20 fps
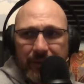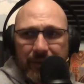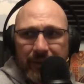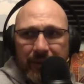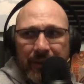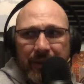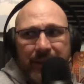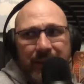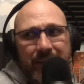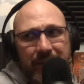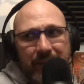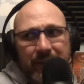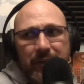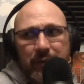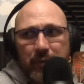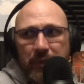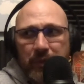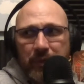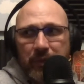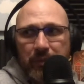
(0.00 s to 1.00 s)
I think has
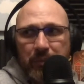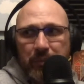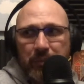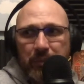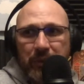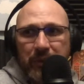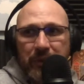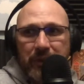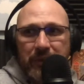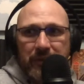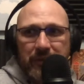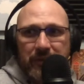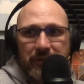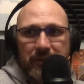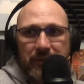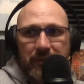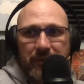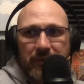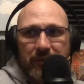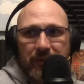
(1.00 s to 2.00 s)
been the
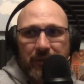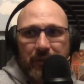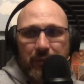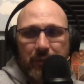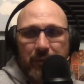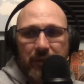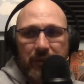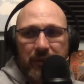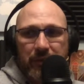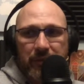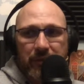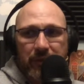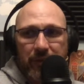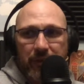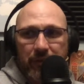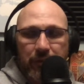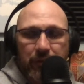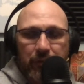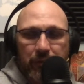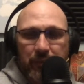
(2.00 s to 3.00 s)
biggest thing
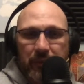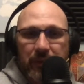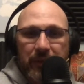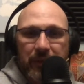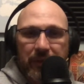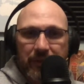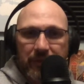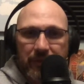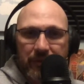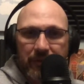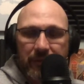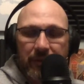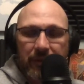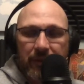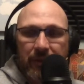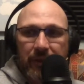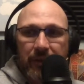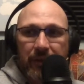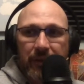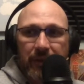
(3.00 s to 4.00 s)
for me is
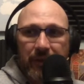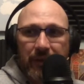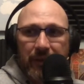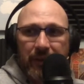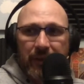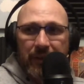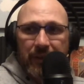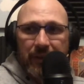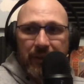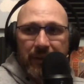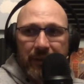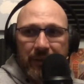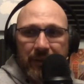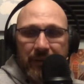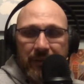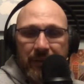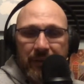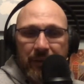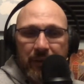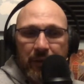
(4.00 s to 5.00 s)

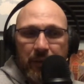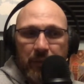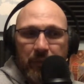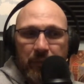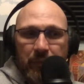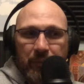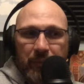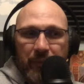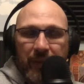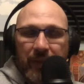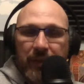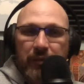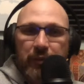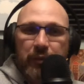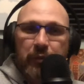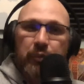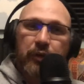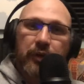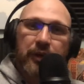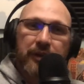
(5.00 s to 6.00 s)
kind of
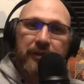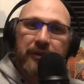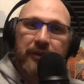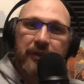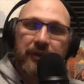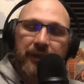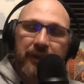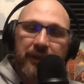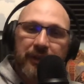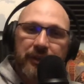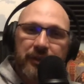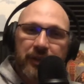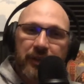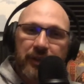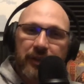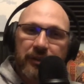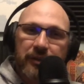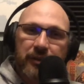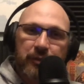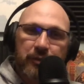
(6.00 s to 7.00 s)
embracing that
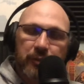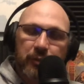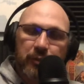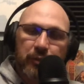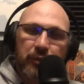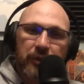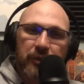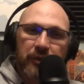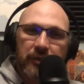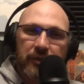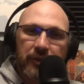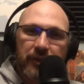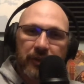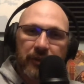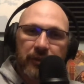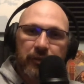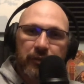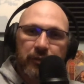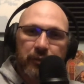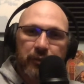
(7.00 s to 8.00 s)
change and embracing that
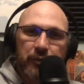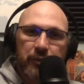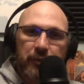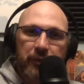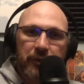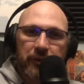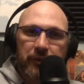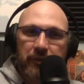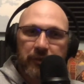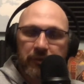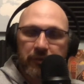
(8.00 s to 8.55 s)
different perspective.